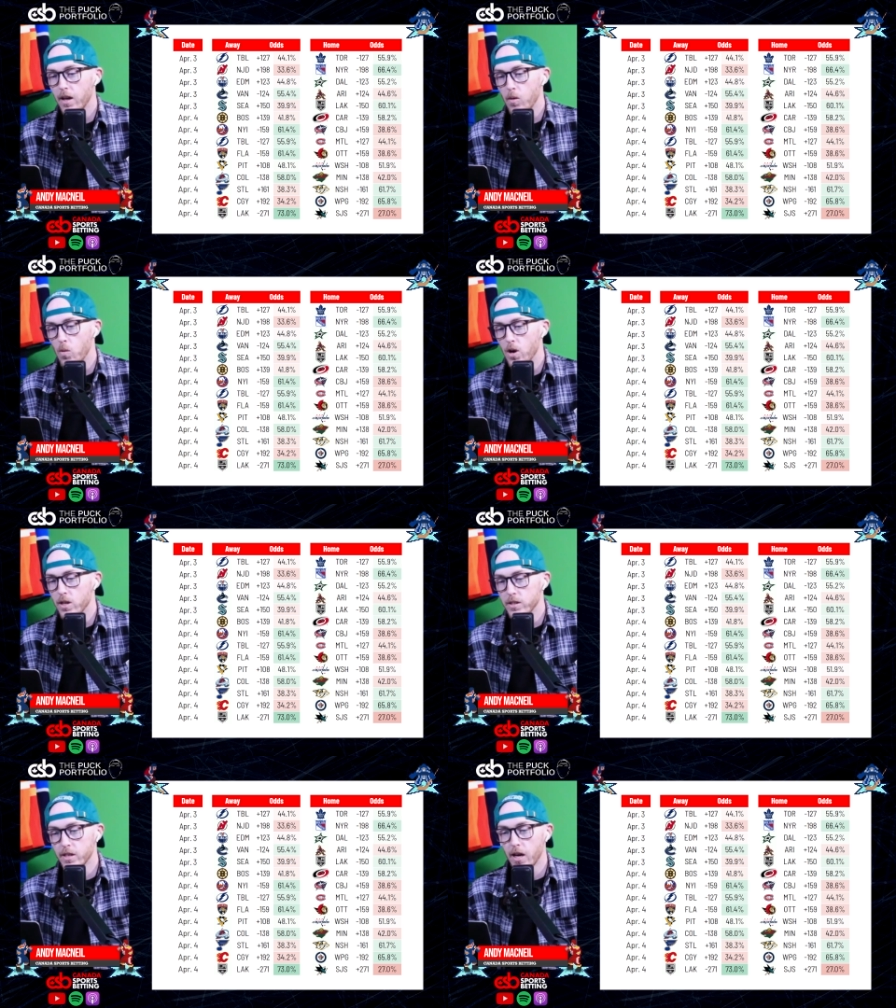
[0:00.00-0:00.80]

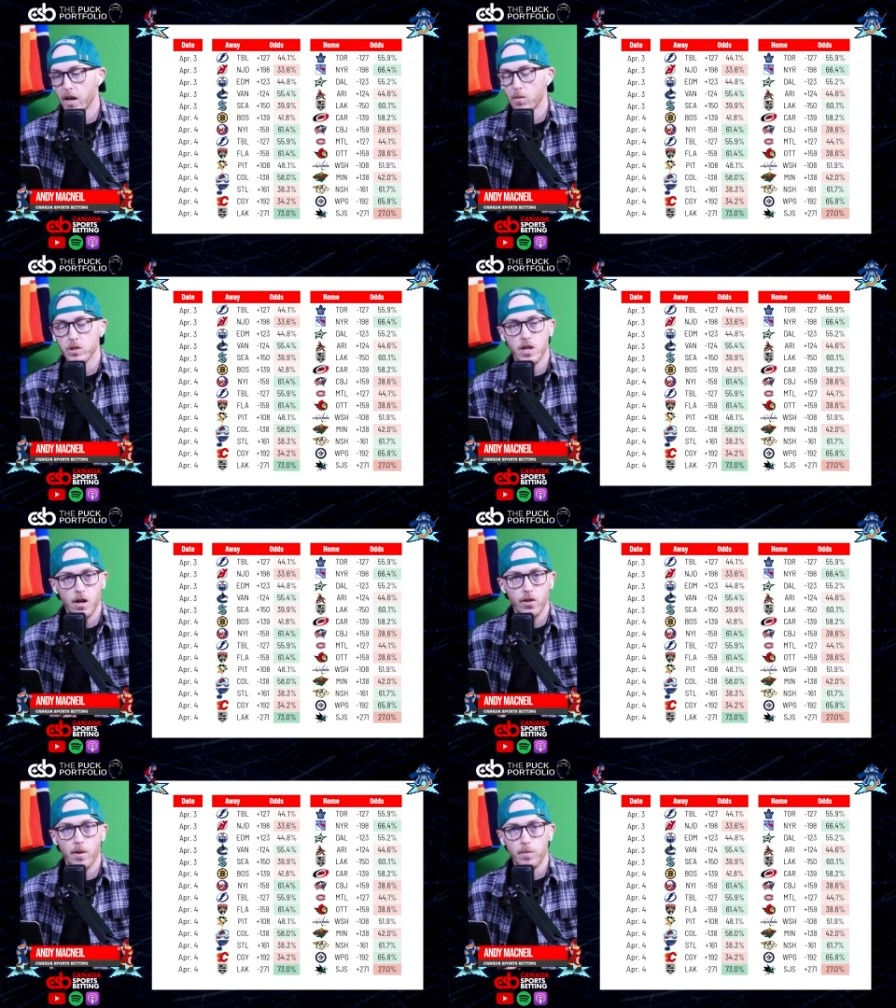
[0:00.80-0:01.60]
was
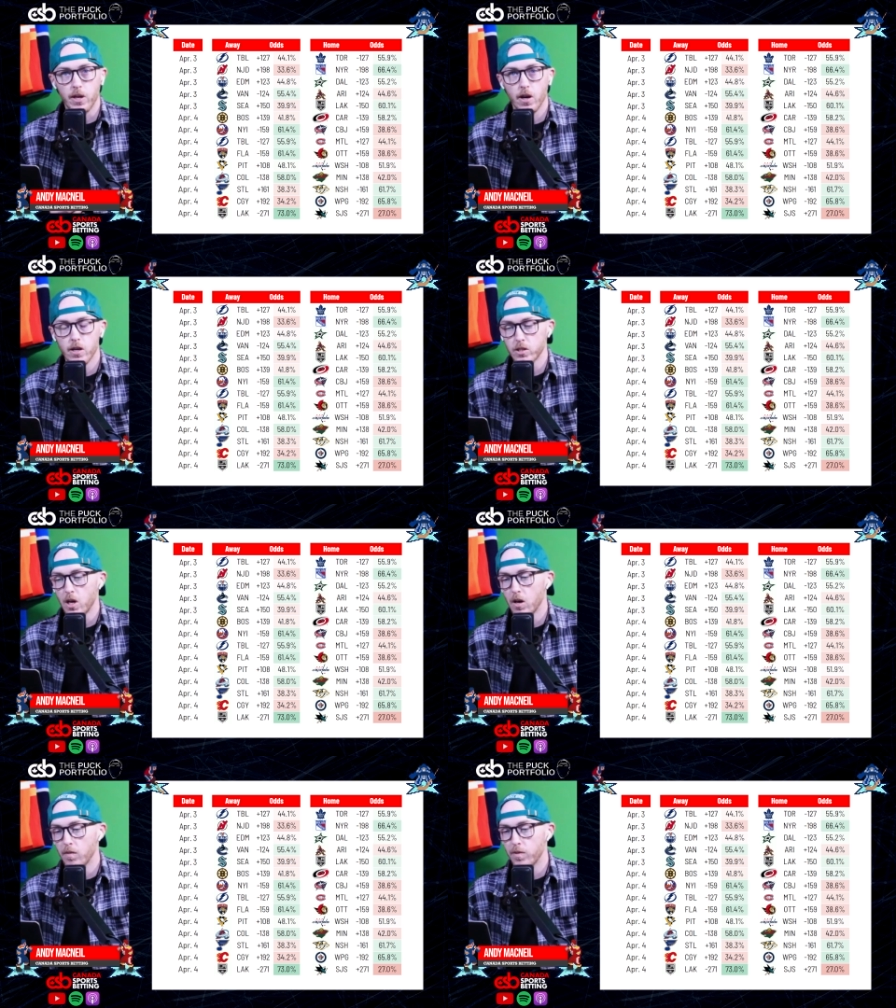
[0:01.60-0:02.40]
called up because
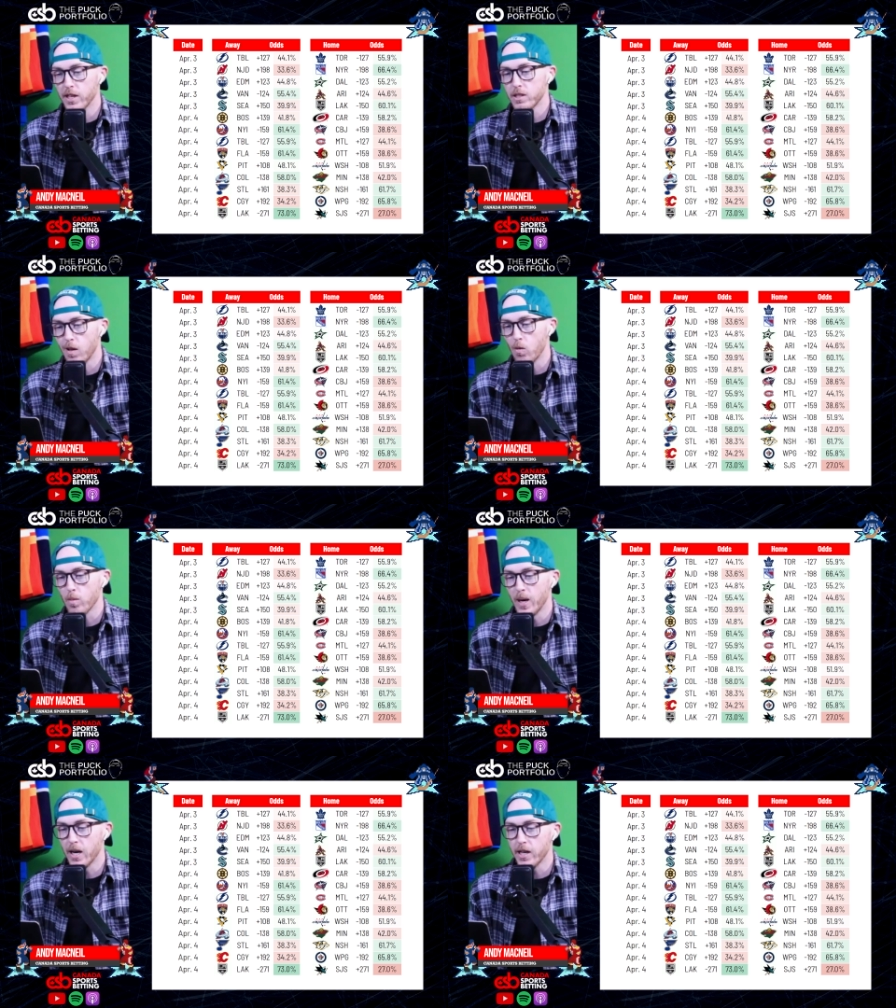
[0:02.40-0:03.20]
of this lower
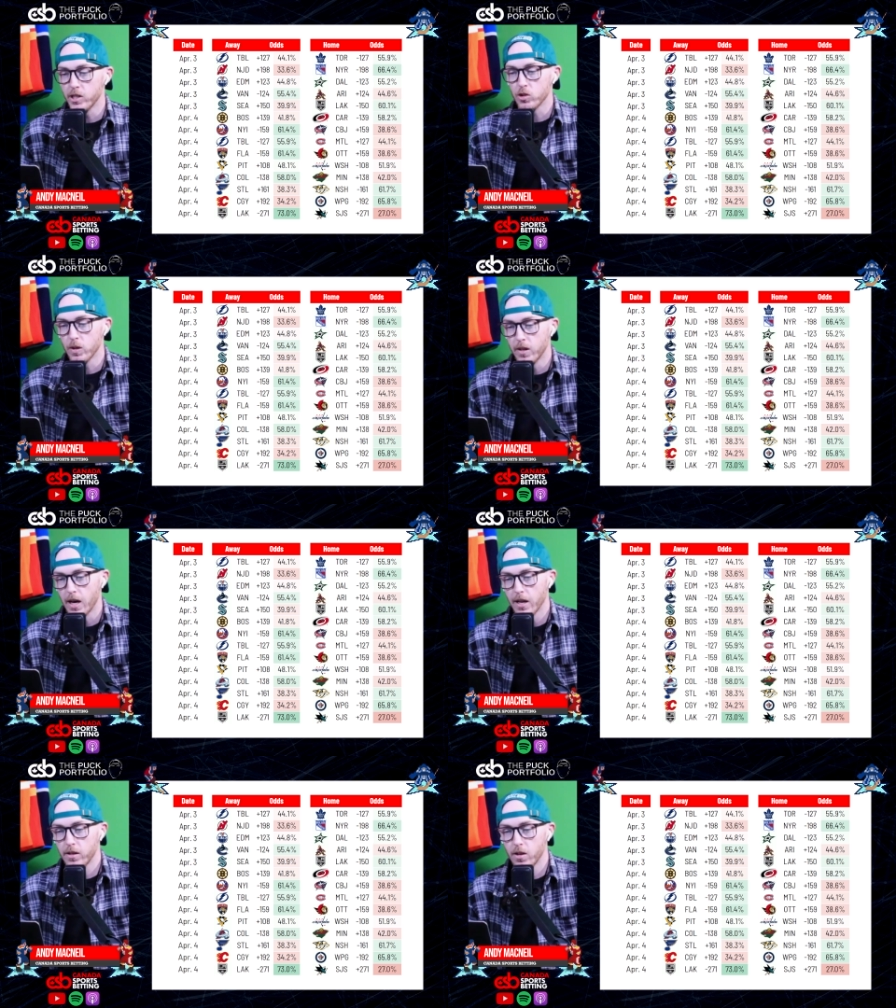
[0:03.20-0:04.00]
body injury
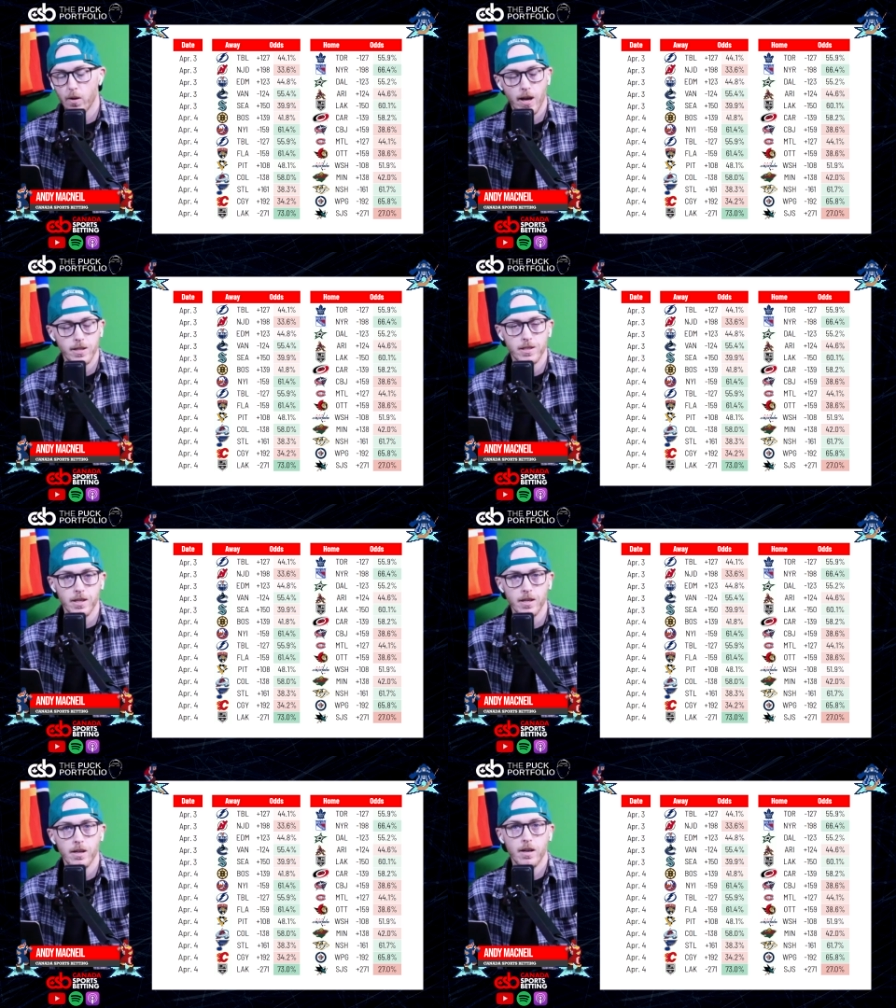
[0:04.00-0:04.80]
that
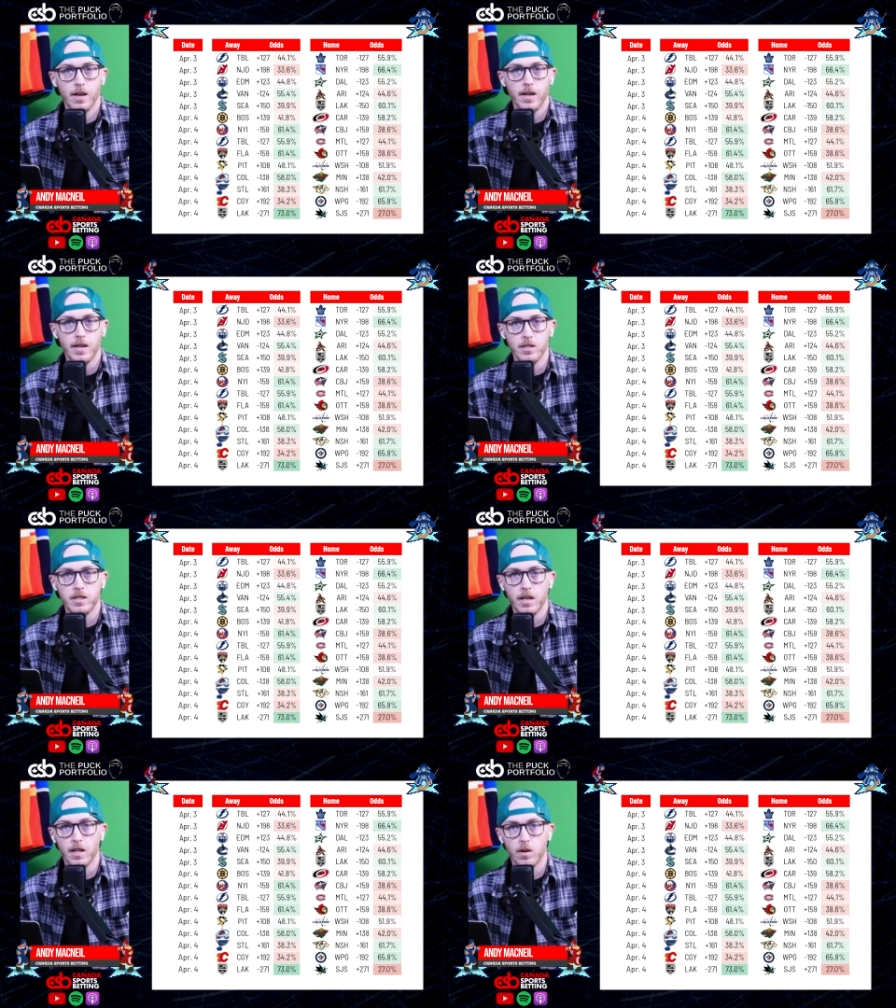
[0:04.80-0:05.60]
Johansson is
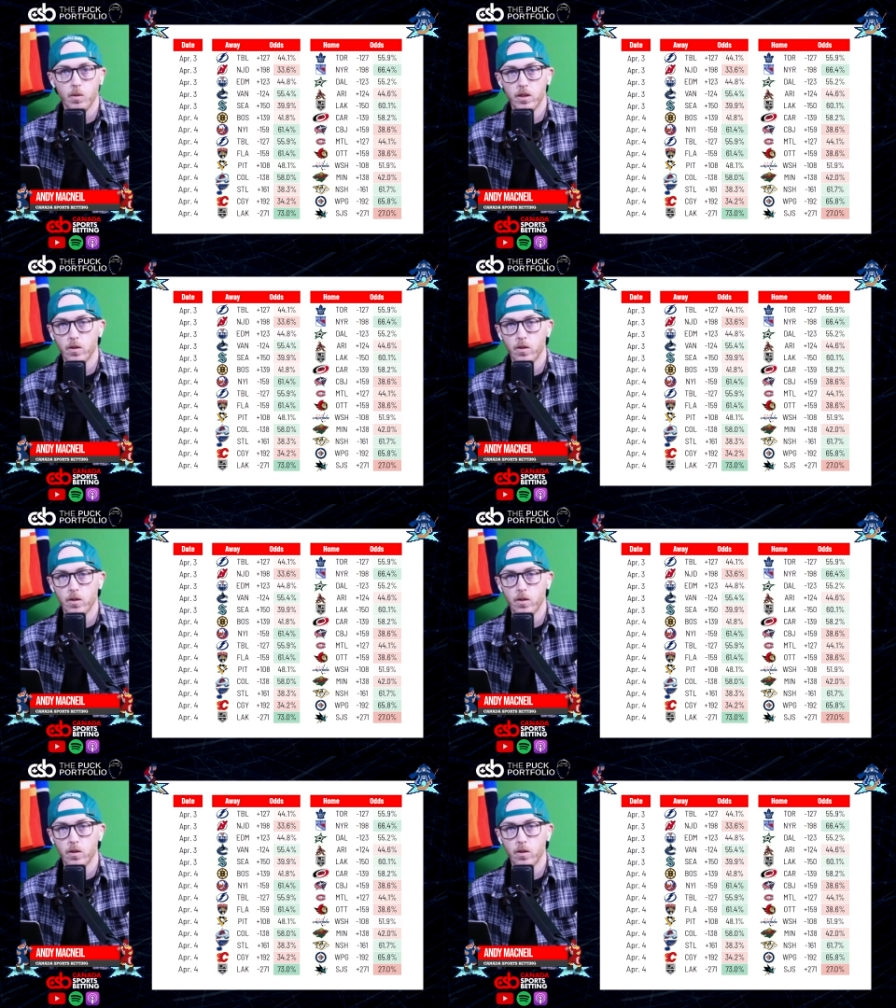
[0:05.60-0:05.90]
dealing with.